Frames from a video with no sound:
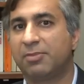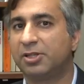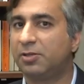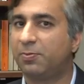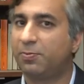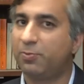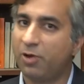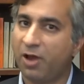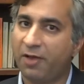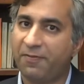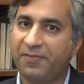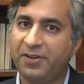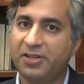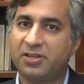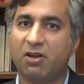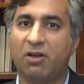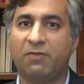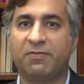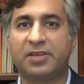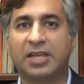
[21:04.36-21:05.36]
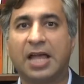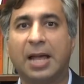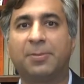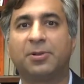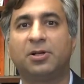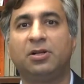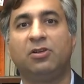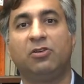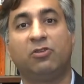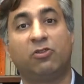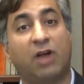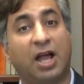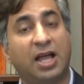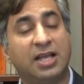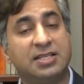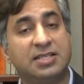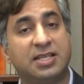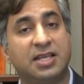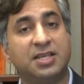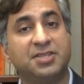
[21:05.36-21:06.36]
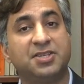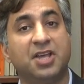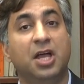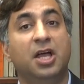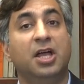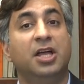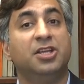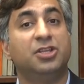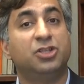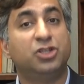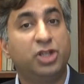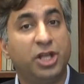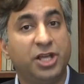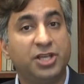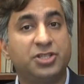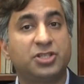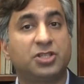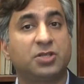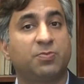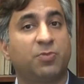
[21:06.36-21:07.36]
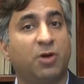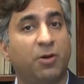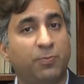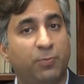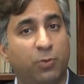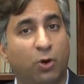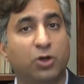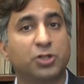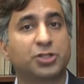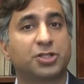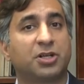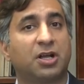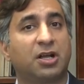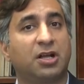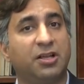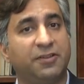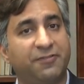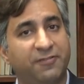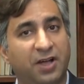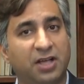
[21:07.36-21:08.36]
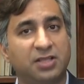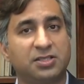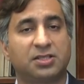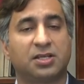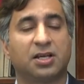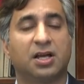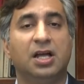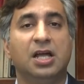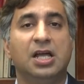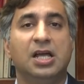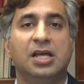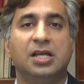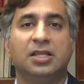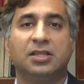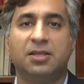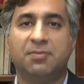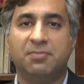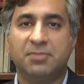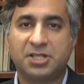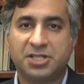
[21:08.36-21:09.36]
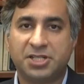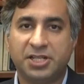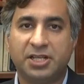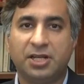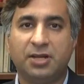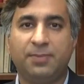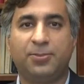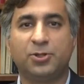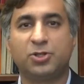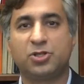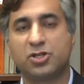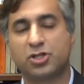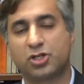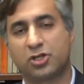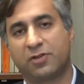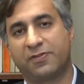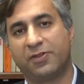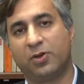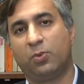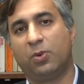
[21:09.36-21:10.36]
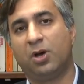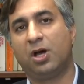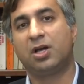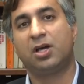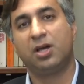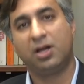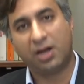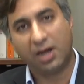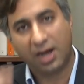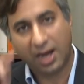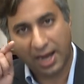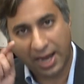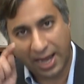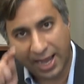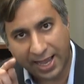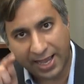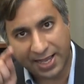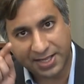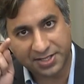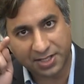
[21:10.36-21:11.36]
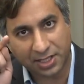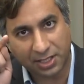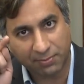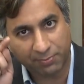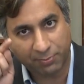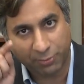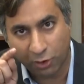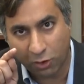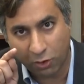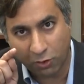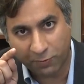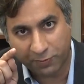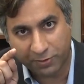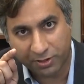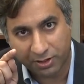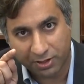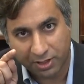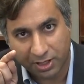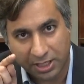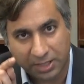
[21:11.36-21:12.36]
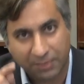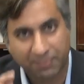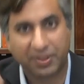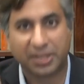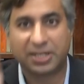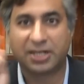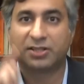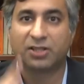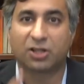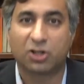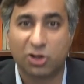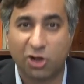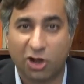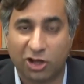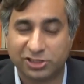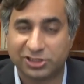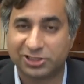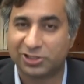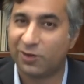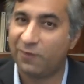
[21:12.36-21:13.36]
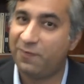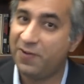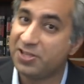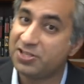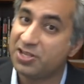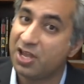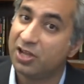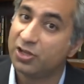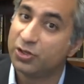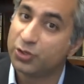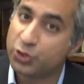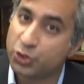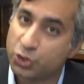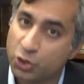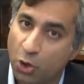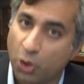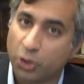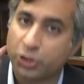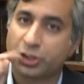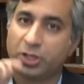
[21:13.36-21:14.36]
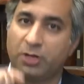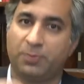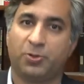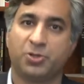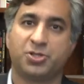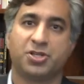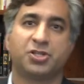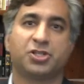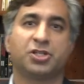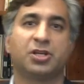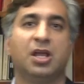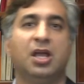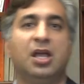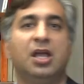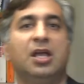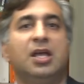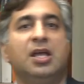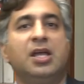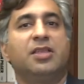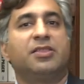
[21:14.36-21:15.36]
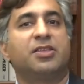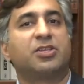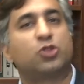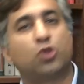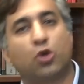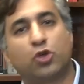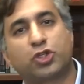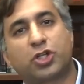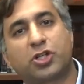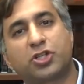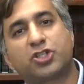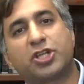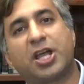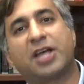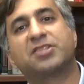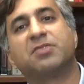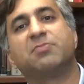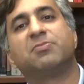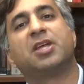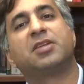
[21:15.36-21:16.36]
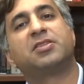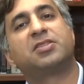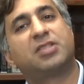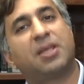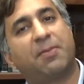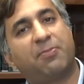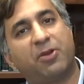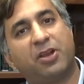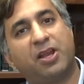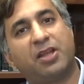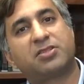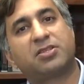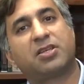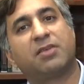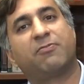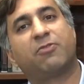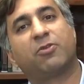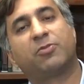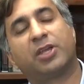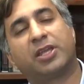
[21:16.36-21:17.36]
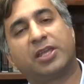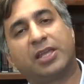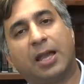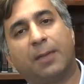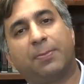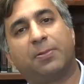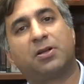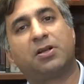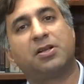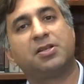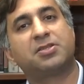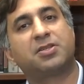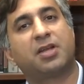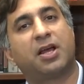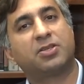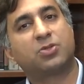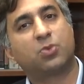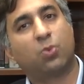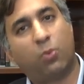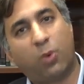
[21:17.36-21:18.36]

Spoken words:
but the profit of capital rises disproportionately faster. The material position of the worker has improved, but at the cost of his social position. The social chasm that separates him from the capitalist has